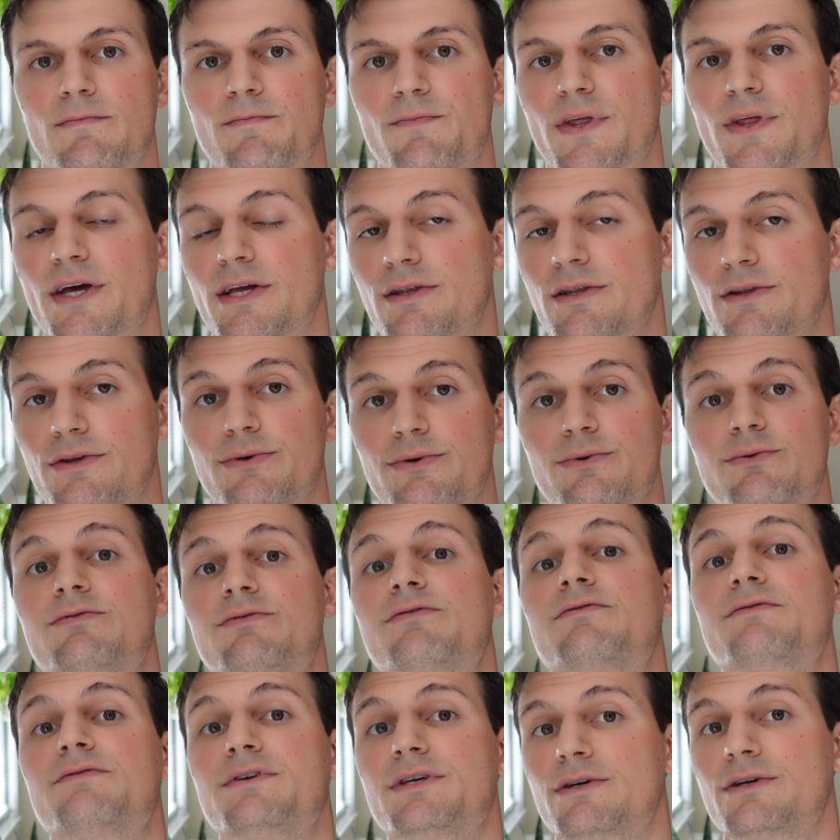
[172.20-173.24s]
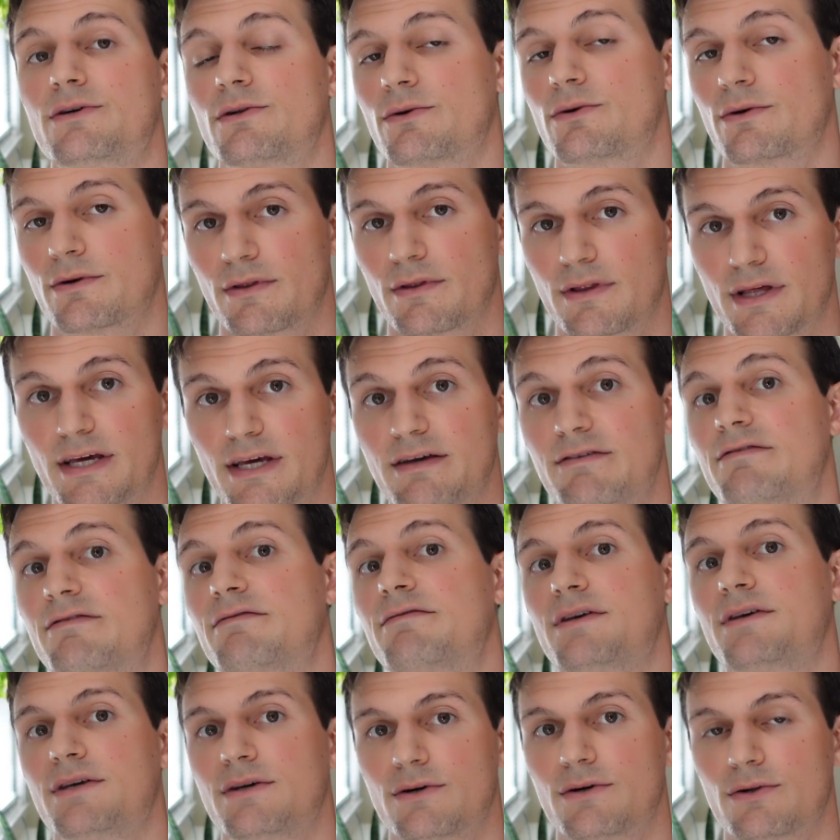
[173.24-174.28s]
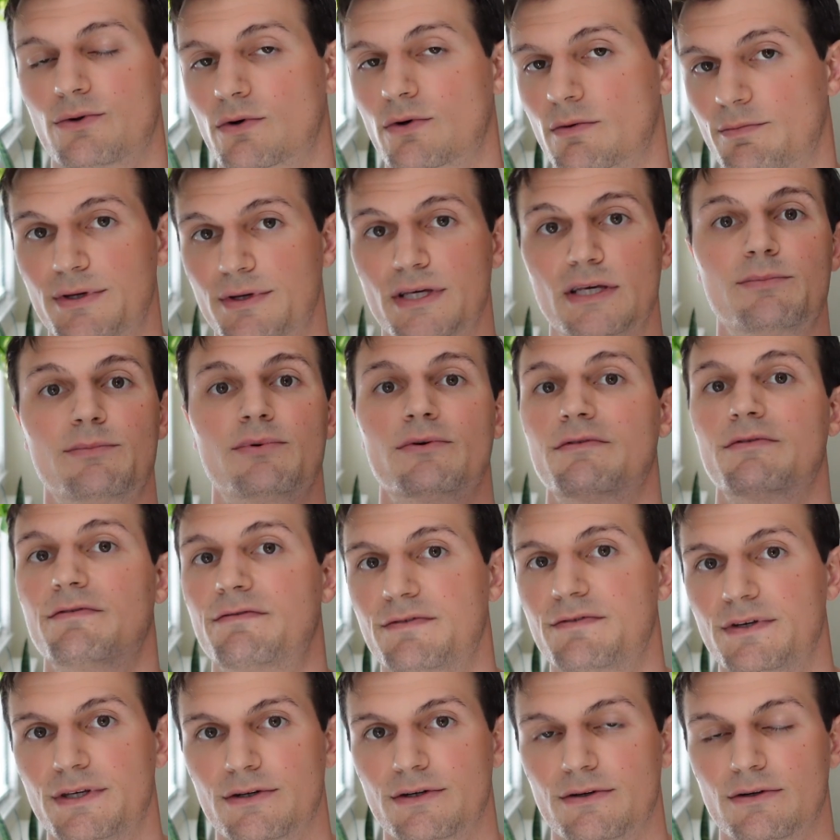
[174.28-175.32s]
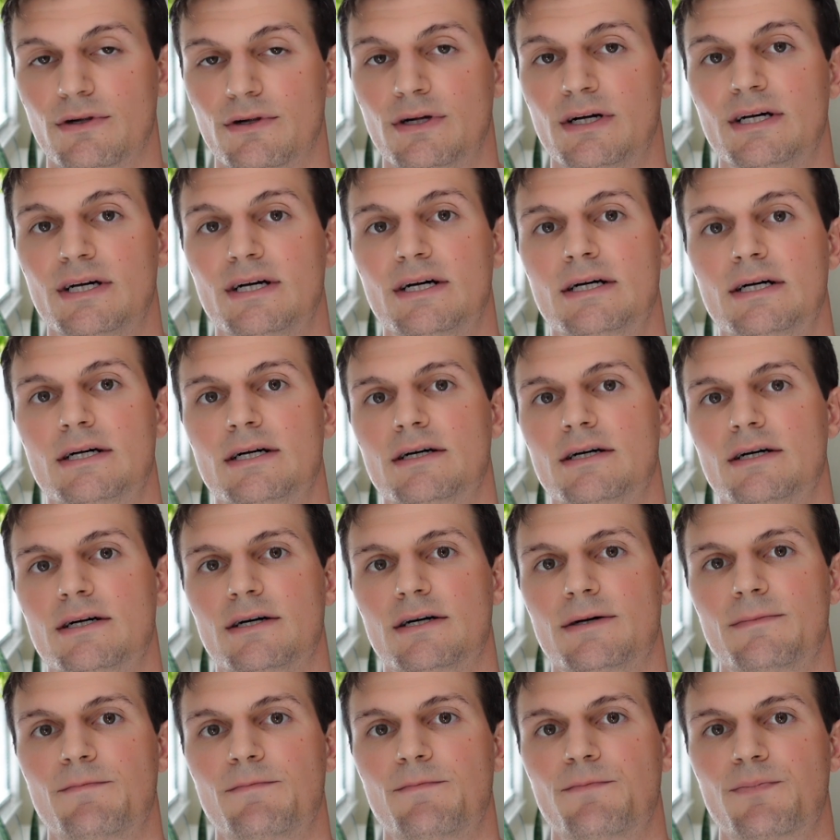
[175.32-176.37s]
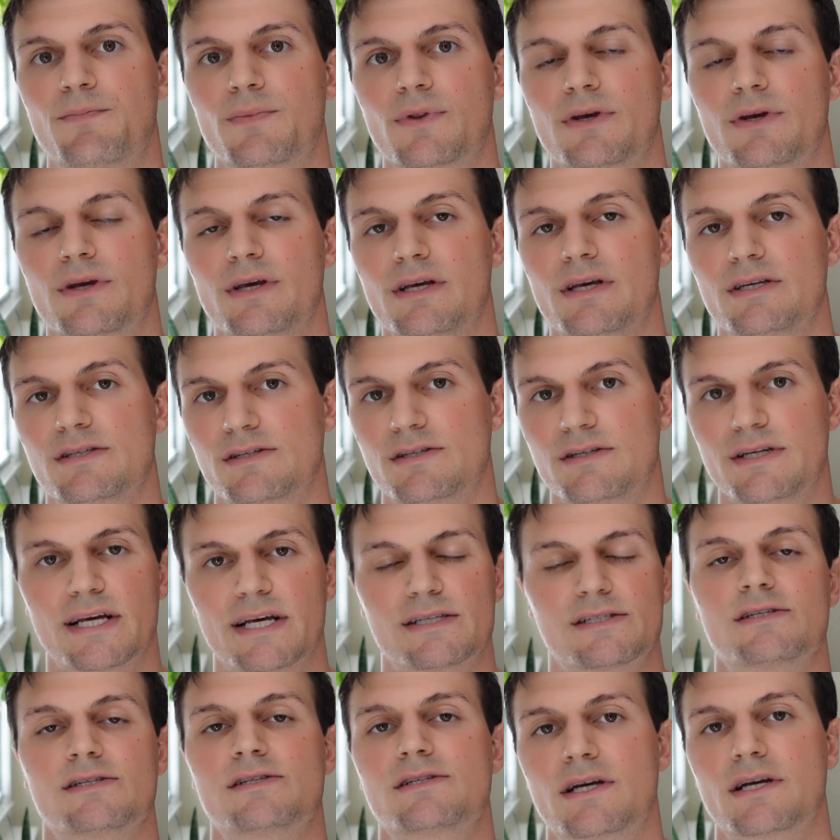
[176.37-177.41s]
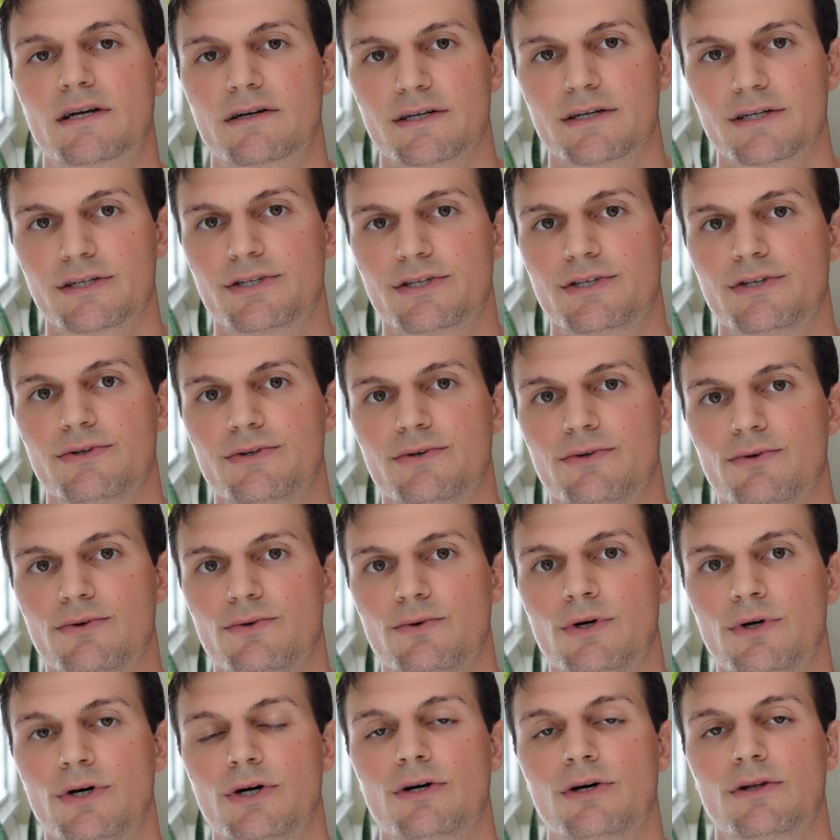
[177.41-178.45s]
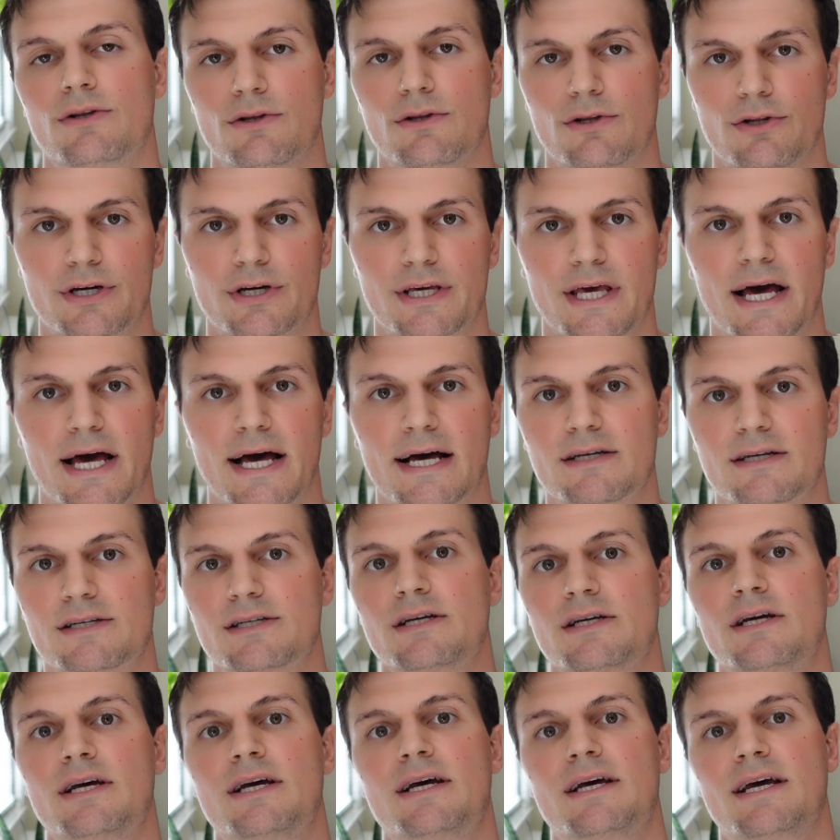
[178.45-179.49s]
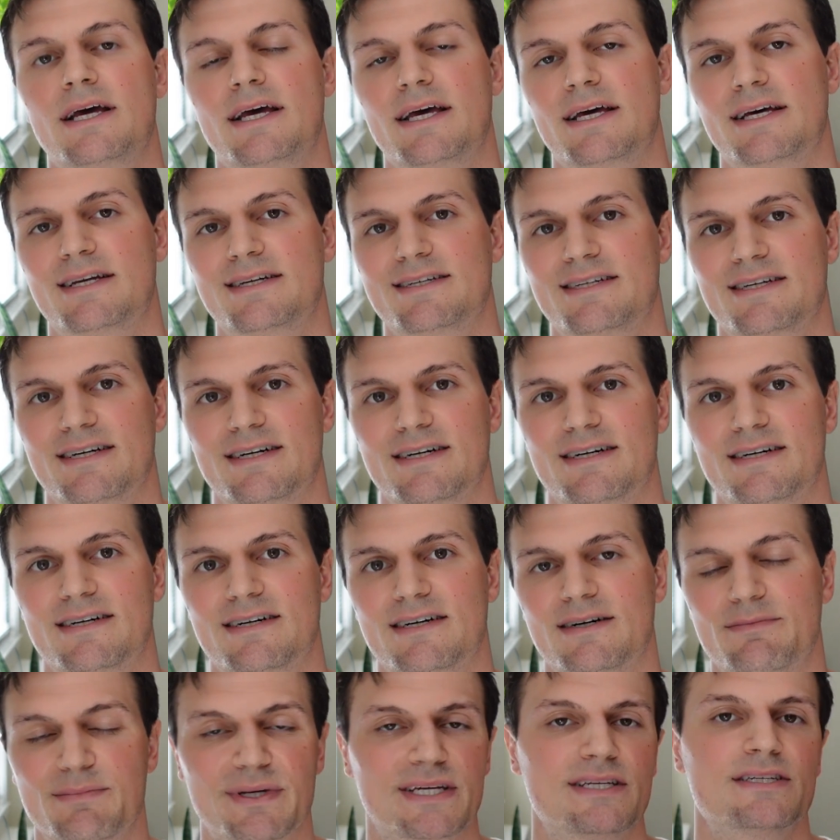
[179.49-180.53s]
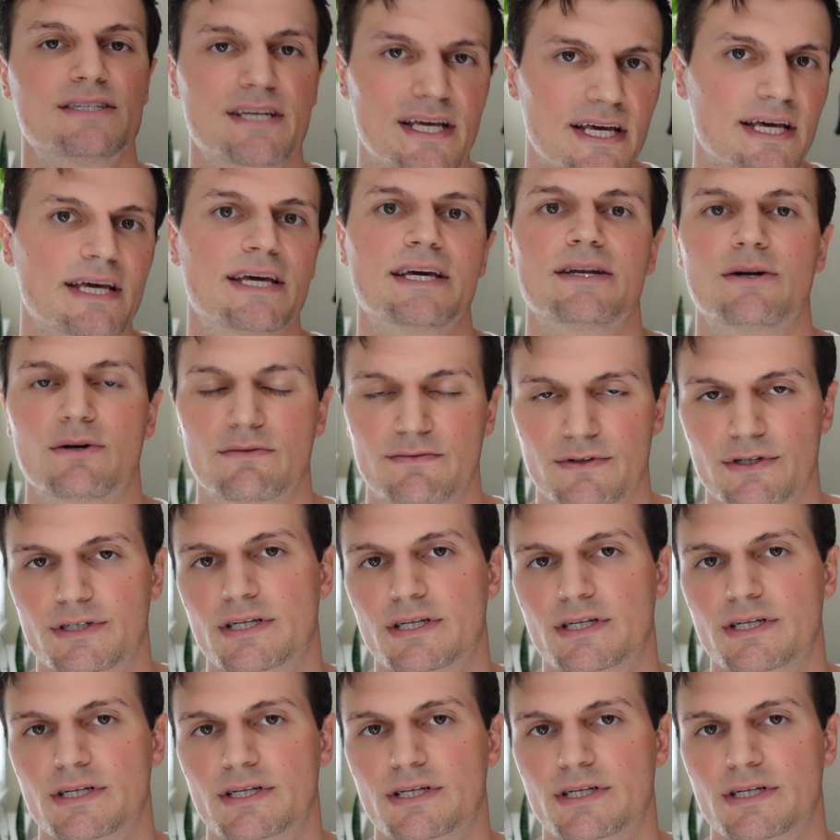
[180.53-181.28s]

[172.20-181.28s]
that you feel or they feel or people feel is necessary to look at and maintain over